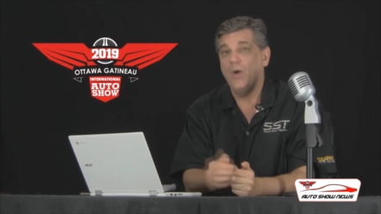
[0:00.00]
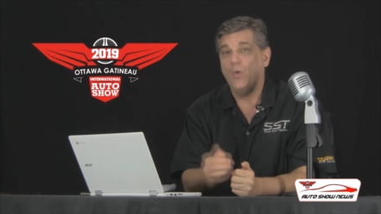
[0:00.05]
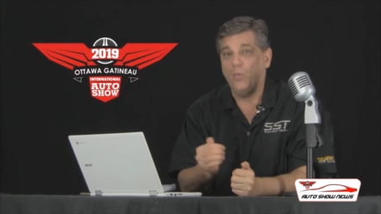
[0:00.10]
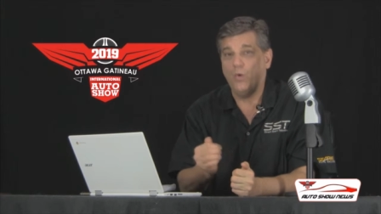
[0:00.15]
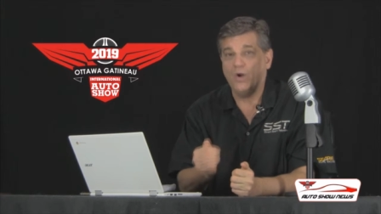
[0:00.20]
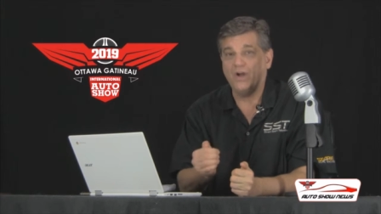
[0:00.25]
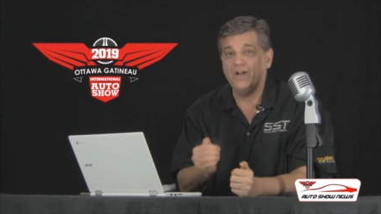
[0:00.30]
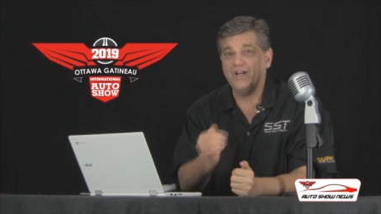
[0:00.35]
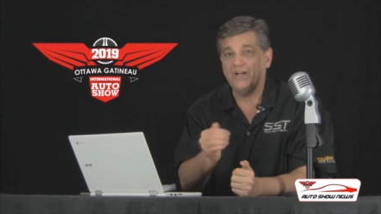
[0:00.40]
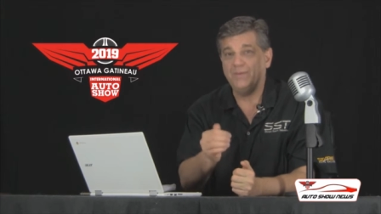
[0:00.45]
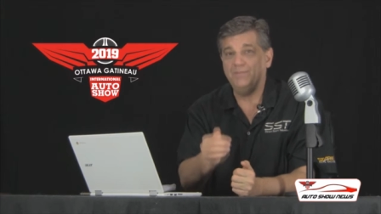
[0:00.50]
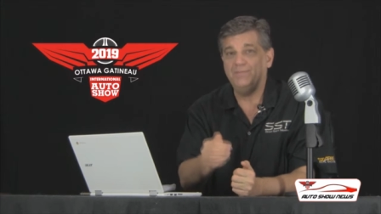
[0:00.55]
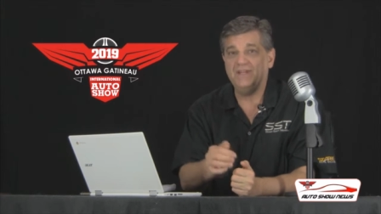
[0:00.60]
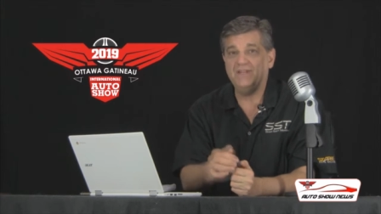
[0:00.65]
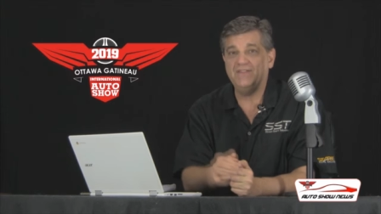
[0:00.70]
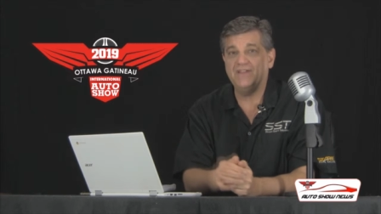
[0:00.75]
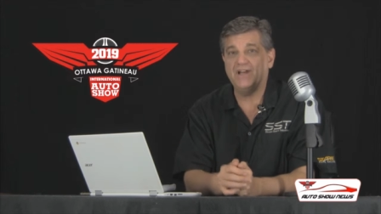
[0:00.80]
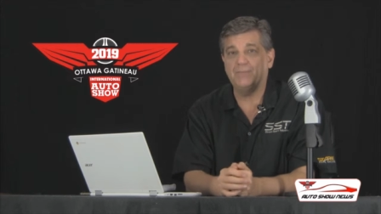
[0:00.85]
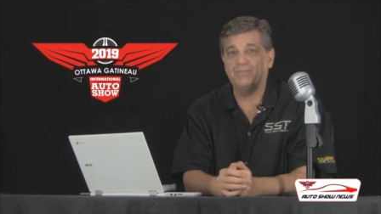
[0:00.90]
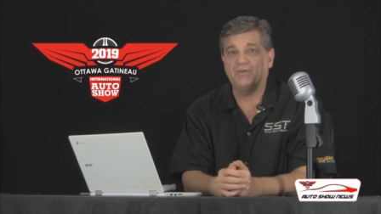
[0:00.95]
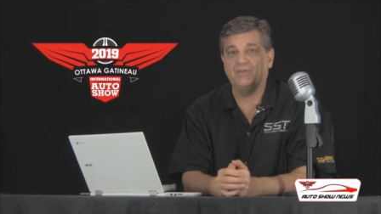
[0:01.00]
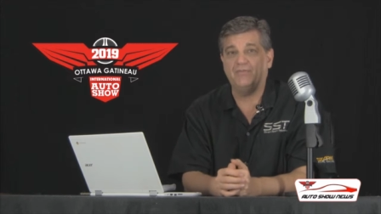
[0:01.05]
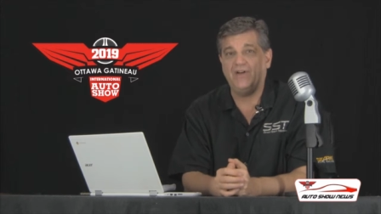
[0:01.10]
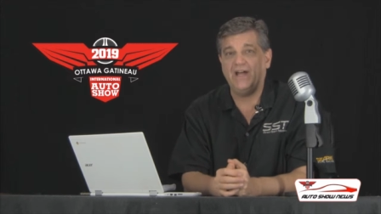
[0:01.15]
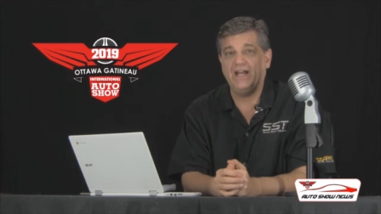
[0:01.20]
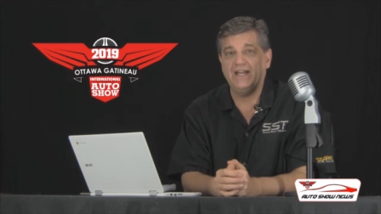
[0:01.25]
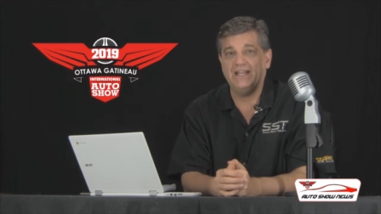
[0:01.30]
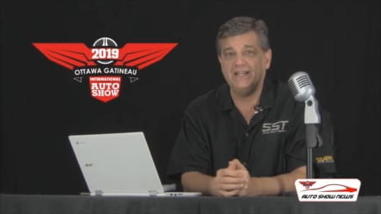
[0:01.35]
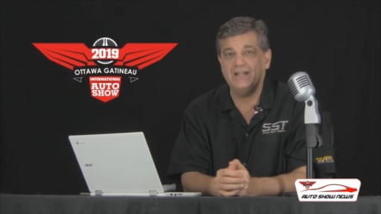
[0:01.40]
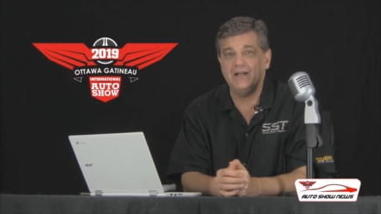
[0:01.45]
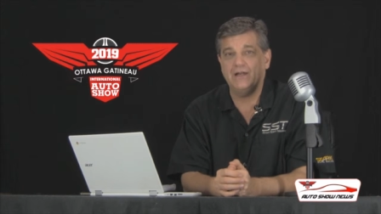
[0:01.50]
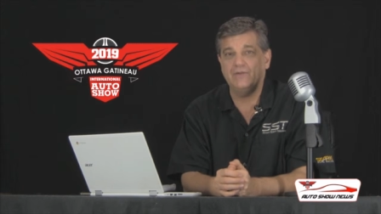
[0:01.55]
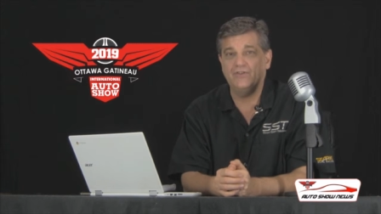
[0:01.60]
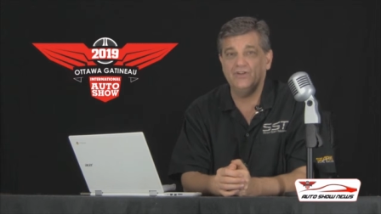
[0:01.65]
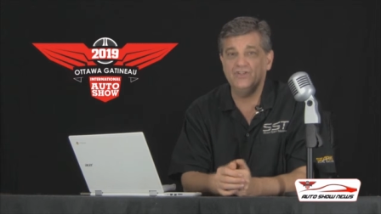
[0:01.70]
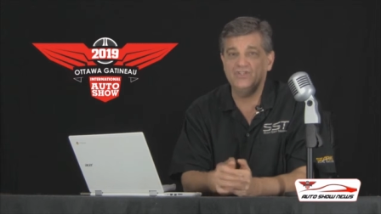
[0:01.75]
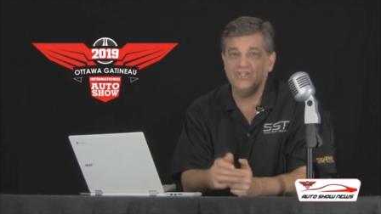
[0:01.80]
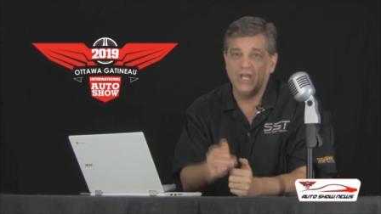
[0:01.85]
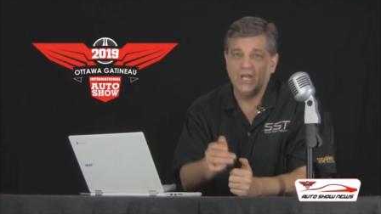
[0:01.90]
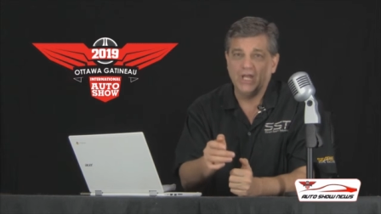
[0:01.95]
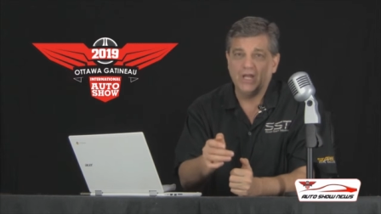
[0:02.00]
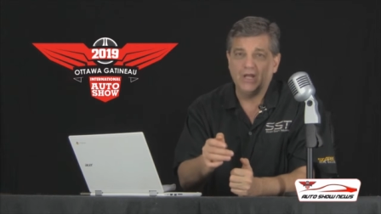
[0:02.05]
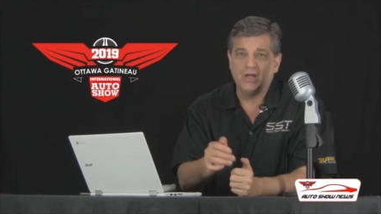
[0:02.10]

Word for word: We're going to be there providing coverage.